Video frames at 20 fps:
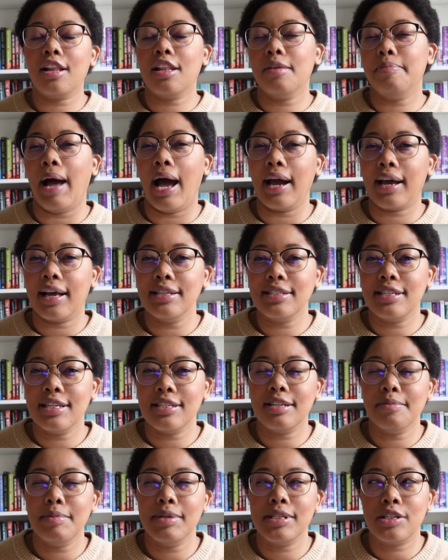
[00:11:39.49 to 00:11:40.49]
of the backend
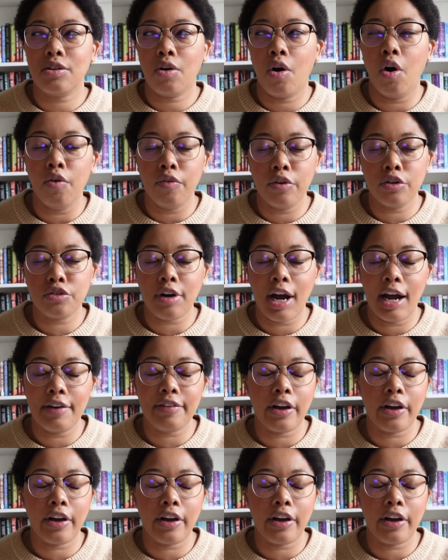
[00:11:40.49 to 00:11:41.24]
system is still Overdrive.